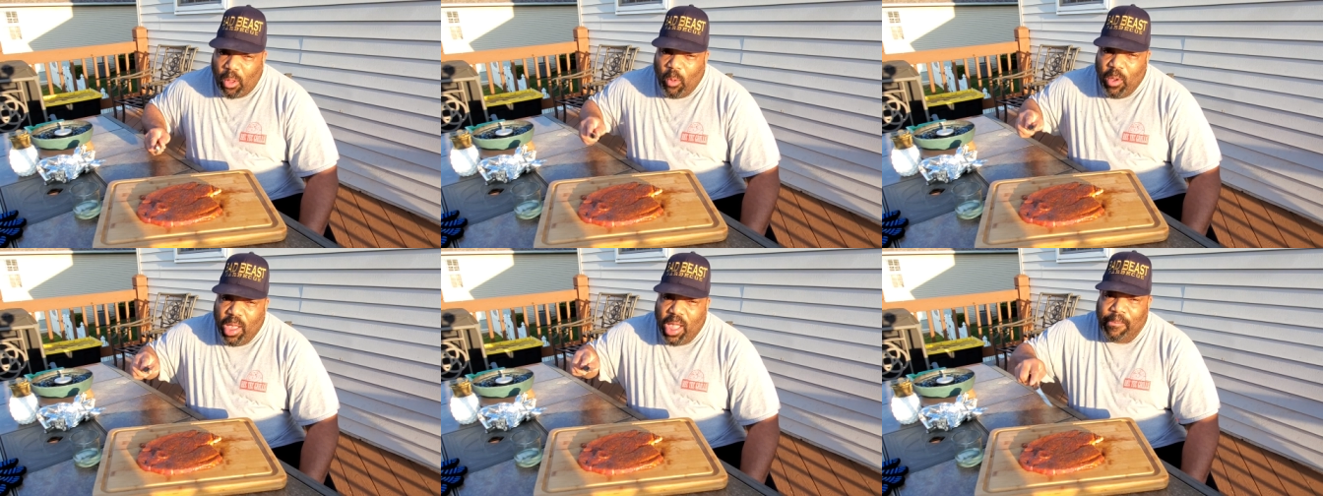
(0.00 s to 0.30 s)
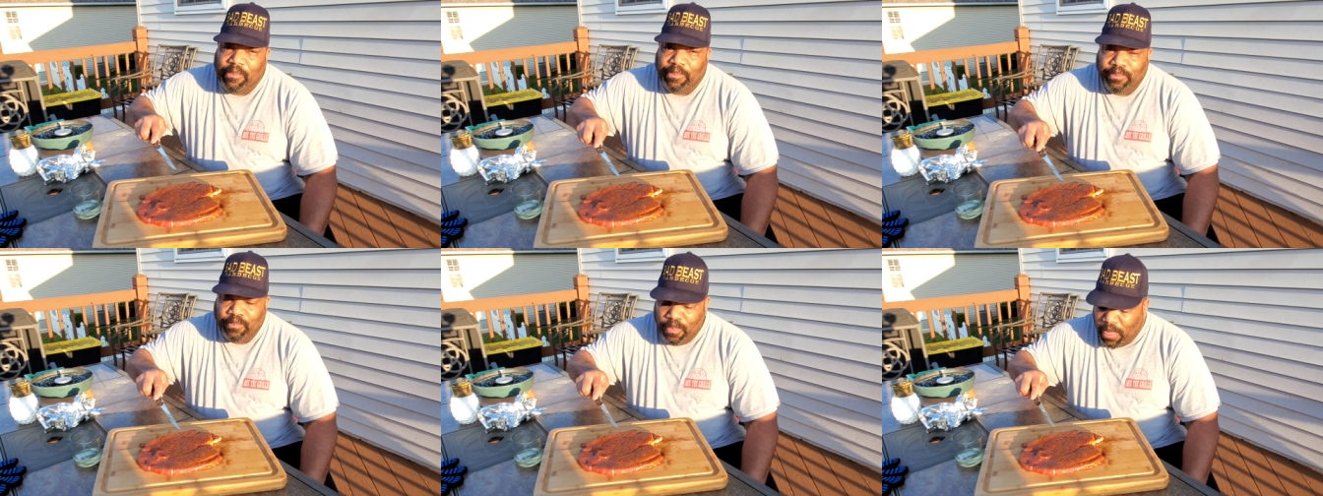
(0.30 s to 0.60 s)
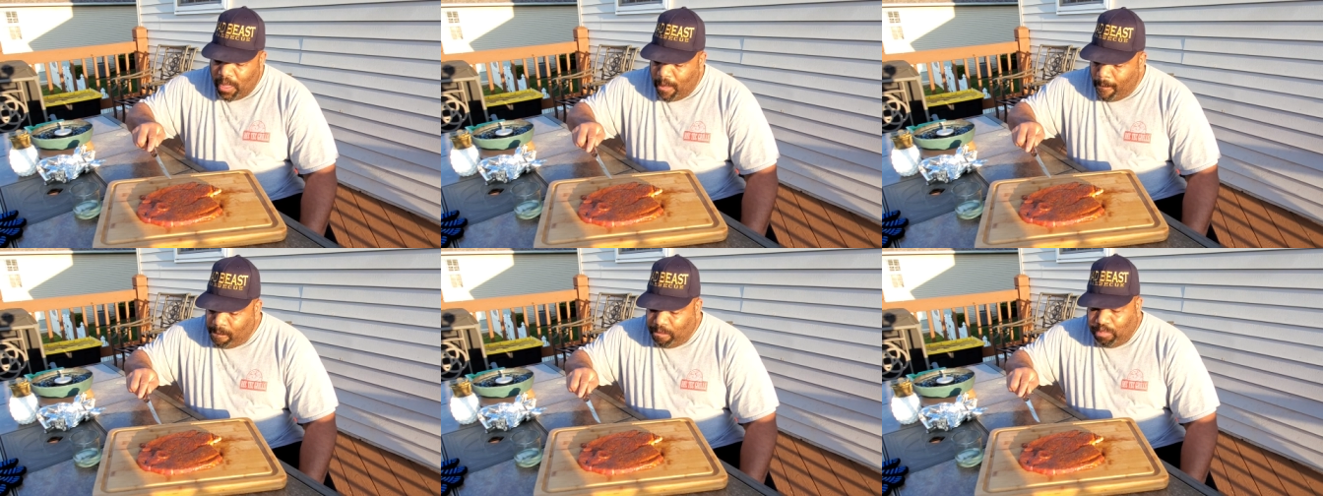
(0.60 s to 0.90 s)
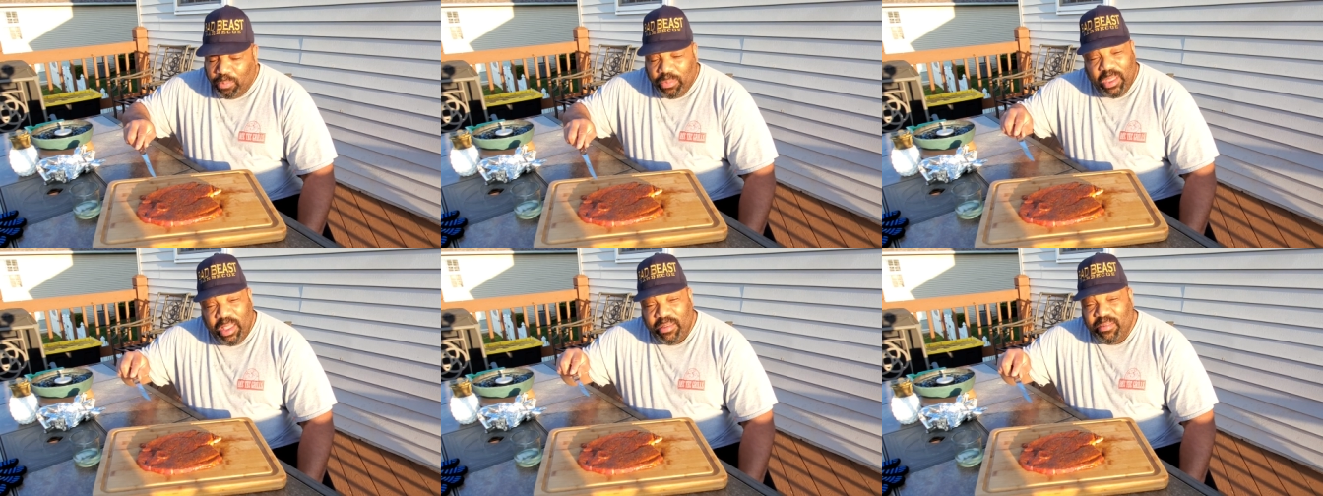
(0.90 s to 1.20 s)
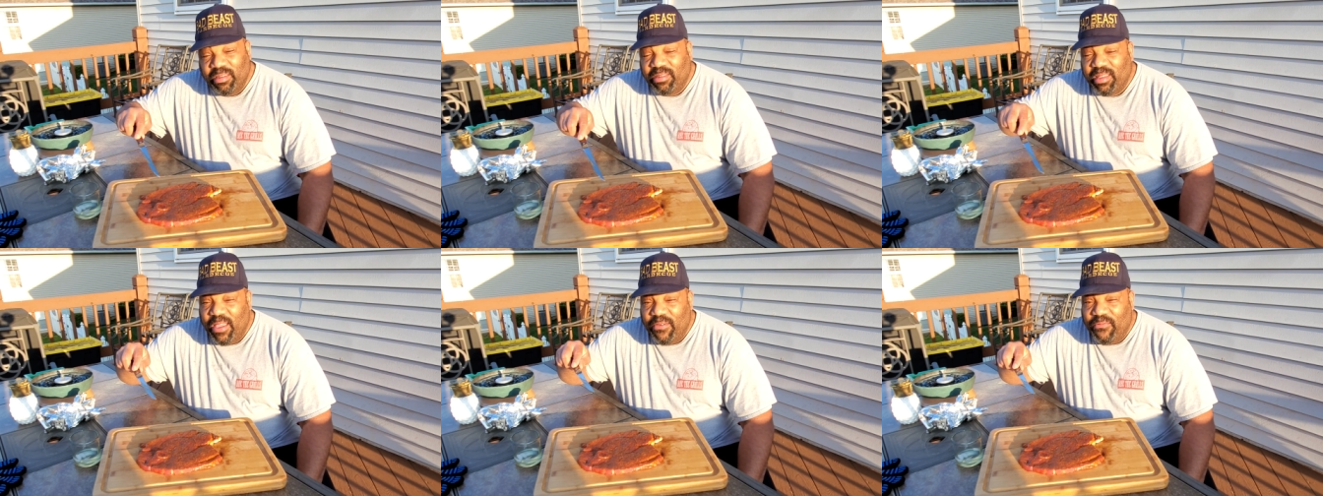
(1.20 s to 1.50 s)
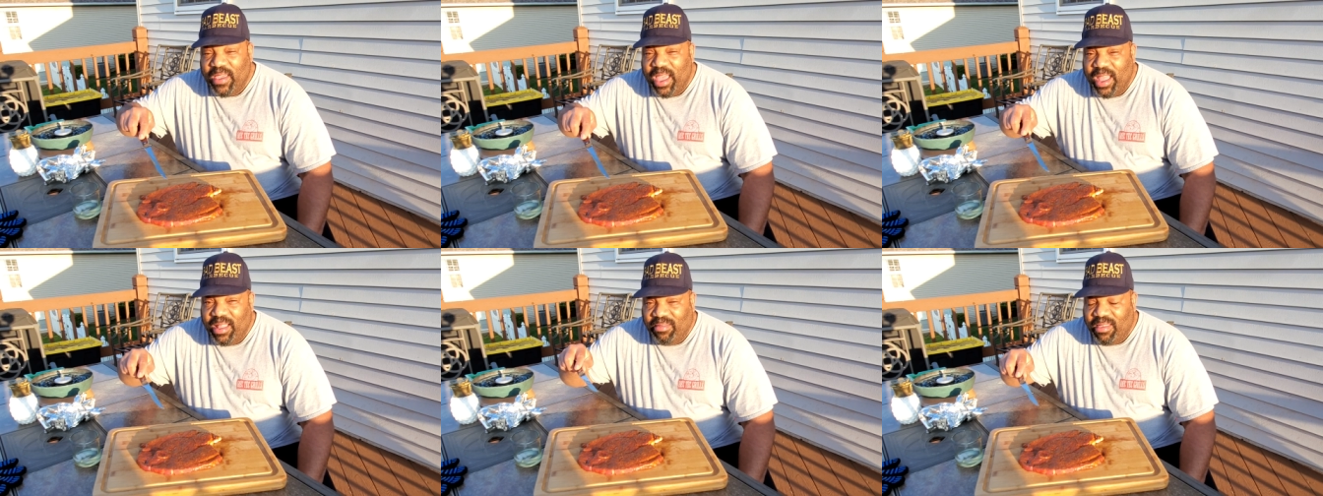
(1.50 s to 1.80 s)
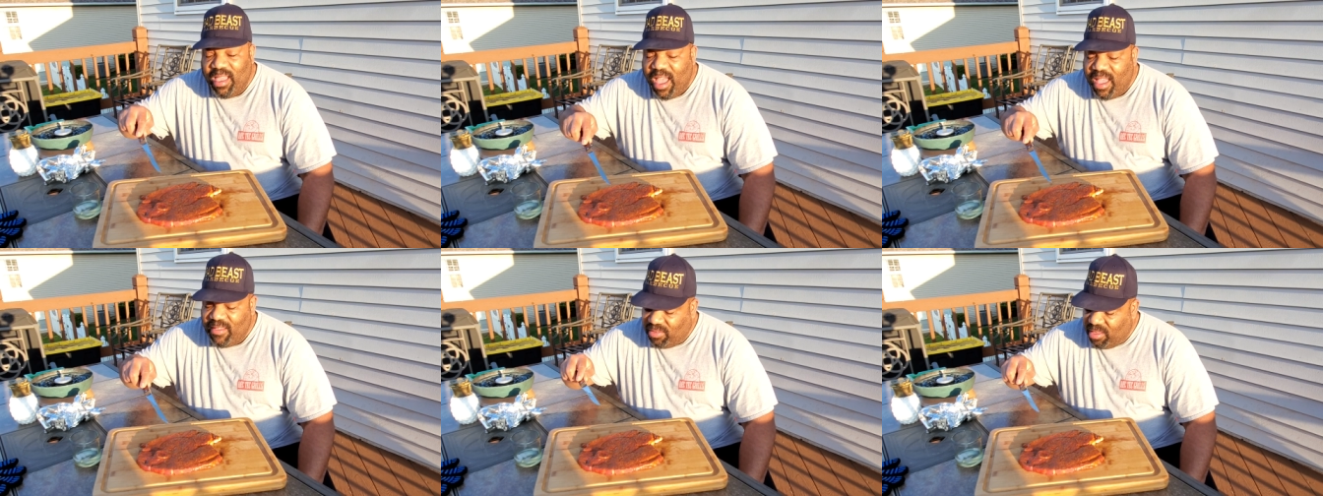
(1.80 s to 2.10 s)
Well, this is a
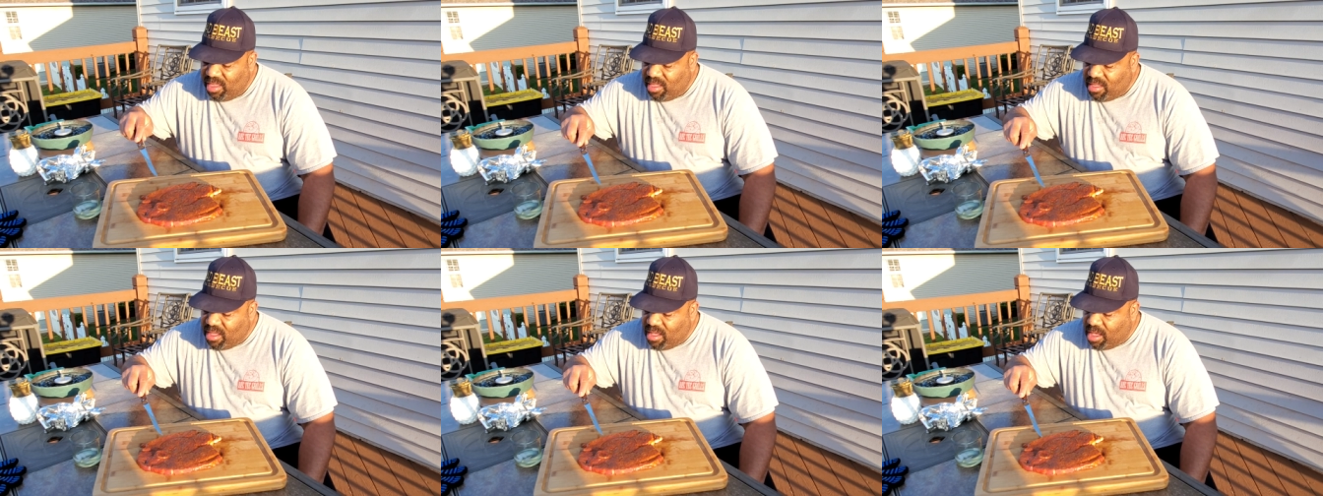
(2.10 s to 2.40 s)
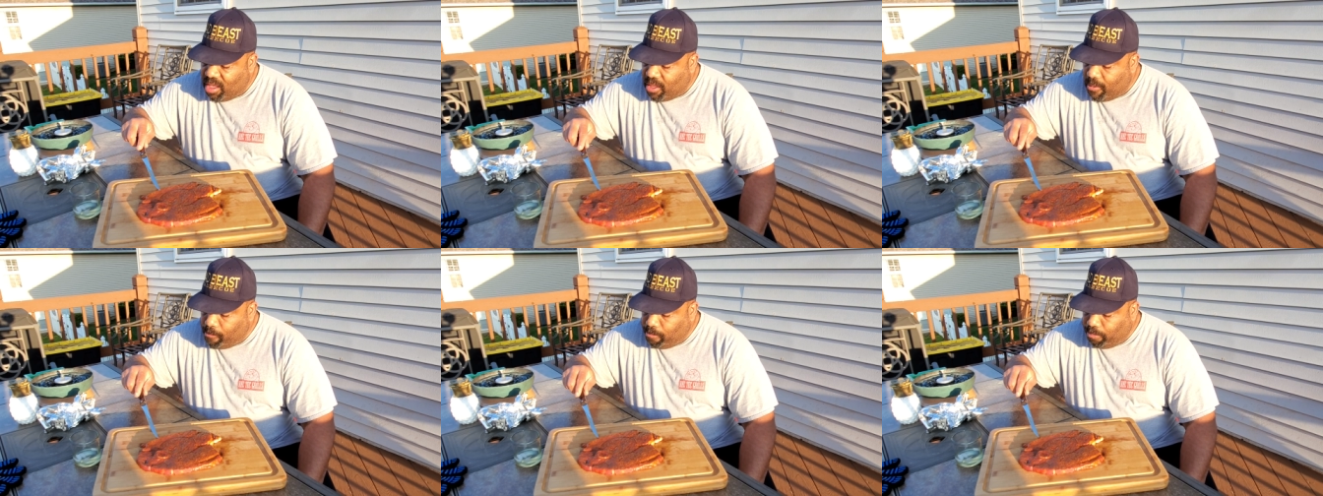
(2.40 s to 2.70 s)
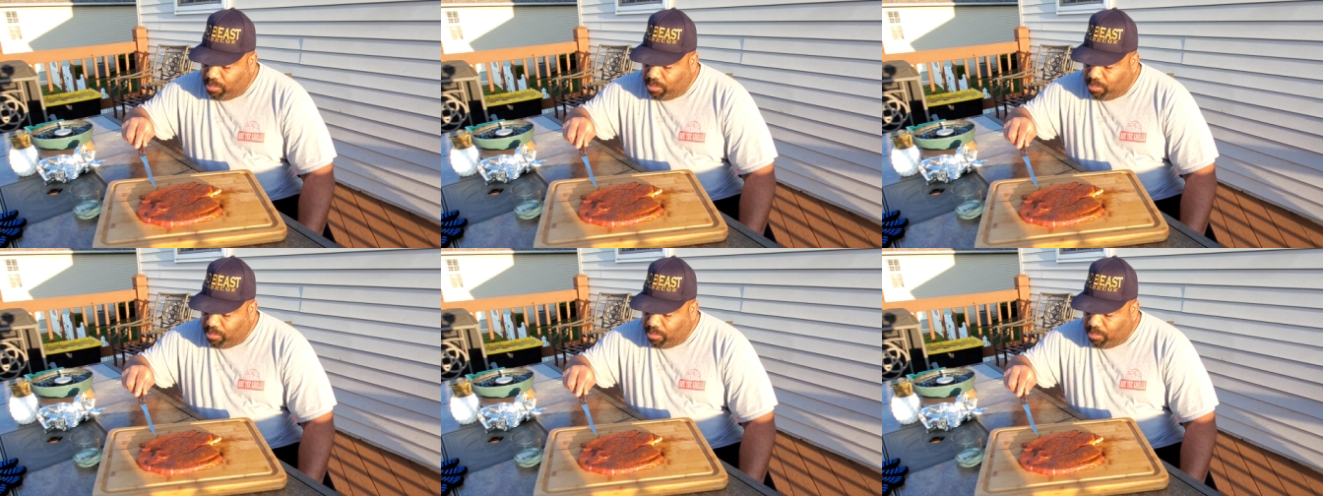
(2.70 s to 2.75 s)
fantastic cook.